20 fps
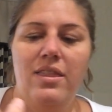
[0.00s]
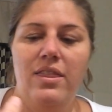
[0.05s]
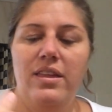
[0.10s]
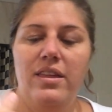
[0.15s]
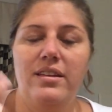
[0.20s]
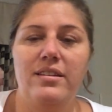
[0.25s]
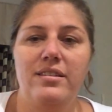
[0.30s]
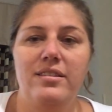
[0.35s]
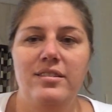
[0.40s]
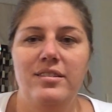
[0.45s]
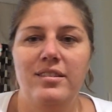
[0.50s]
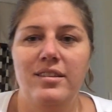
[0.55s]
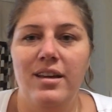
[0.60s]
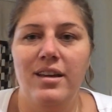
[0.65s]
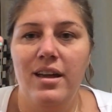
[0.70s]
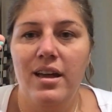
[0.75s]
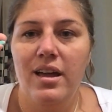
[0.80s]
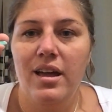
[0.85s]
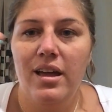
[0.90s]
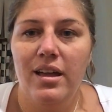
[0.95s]
This
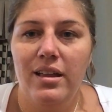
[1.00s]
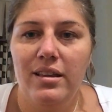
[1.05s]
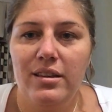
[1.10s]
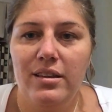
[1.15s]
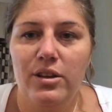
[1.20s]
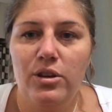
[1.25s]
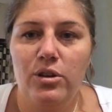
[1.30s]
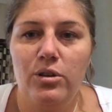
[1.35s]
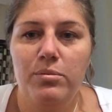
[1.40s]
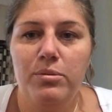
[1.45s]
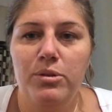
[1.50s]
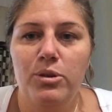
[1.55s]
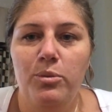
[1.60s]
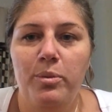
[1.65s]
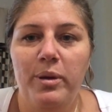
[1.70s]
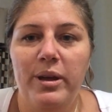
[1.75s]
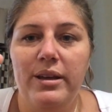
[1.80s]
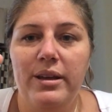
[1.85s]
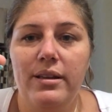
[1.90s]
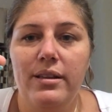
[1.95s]
little blue
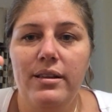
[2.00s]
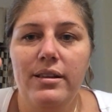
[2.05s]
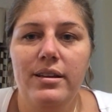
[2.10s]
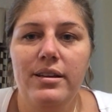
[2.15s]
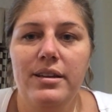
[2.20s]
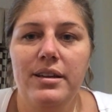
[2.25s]
pill